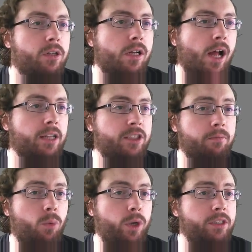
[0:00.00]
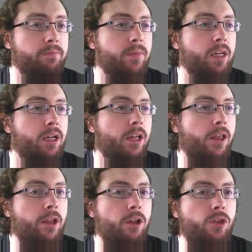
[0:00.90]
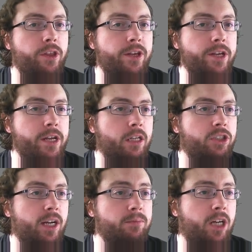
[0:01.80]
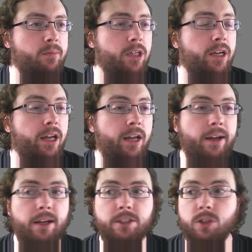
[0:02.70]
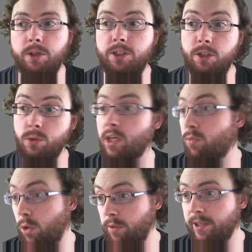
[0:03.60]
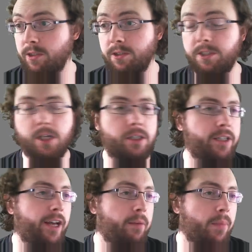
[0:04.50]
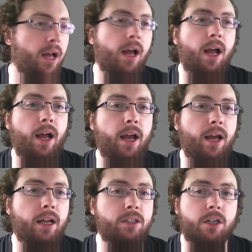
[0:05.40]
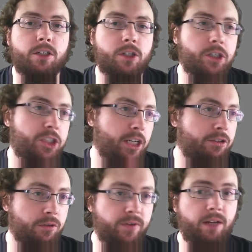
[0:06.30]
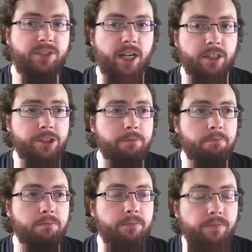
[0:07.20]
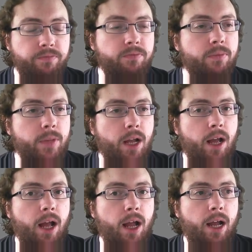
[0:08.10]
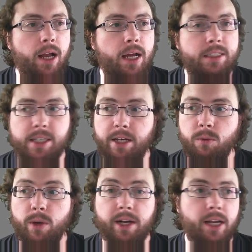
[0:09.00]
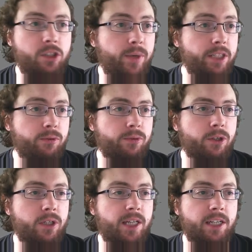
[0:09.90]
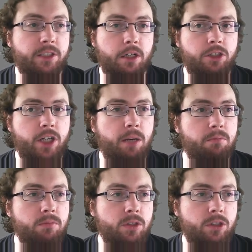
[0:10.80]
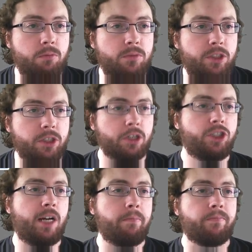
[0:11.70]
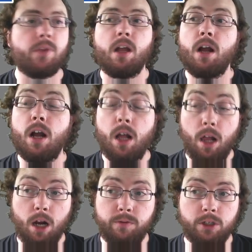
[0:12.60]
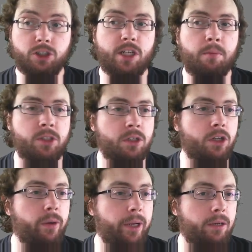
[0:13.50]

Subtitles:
at some point the jam timer is going to do their rolling whistle to start the game, and they're going to shout their 5 seconds, and then when they tweet we're going to click start jam. So start jam, our first jam is ongoing.